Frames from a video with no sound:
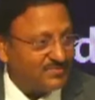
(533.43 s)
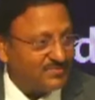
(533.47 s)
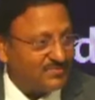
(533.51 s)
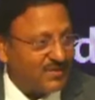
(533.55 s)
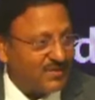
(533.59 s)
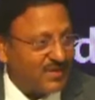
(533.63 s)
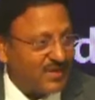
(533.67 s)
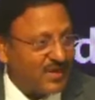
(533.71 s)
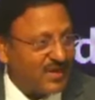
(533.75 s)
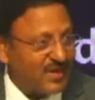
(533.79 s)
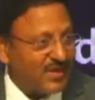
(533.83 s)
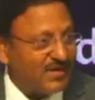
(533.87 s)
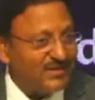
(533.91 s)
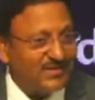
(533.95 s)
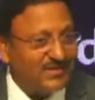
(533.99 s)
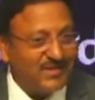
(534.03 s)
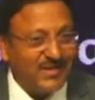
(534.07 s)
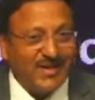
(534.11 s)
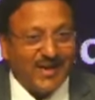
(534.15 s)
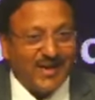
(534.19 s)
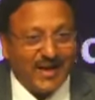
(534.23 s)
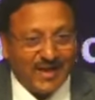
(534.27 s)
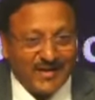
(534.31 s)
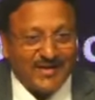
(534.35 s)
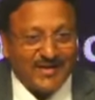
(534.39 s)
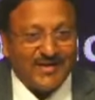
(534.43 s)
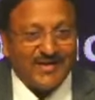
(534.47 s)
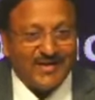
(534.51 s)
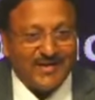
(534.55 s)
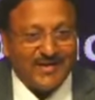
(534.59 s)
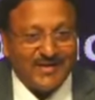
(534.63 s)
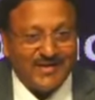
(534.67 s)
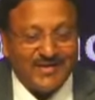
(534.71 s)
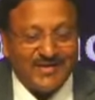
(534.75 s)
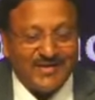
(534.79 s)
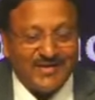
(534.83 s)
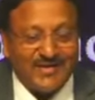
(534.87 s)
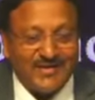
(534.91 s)
And the line,
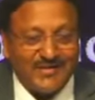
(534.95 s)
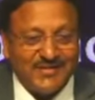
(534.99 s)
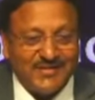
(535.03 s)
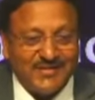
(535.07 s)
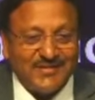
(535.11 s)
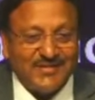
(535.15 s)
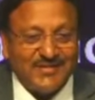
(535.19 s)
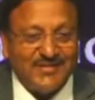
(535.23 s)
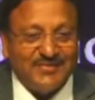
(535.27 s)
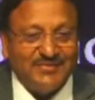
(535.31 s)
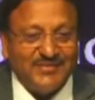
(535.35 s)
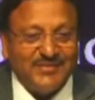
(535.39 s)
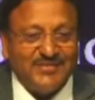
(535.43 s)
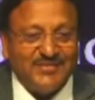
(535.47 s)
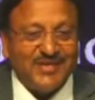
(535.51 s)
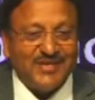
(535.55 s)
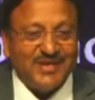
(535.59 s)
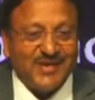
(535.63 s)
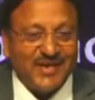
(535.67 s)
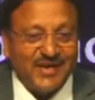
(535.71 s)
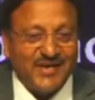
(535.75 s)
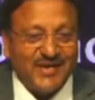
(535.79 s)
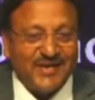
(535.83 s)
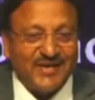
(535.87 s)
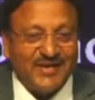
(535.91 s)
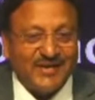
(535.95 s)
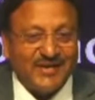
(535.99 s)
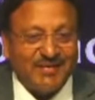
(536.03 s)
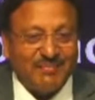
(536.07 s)
the division line,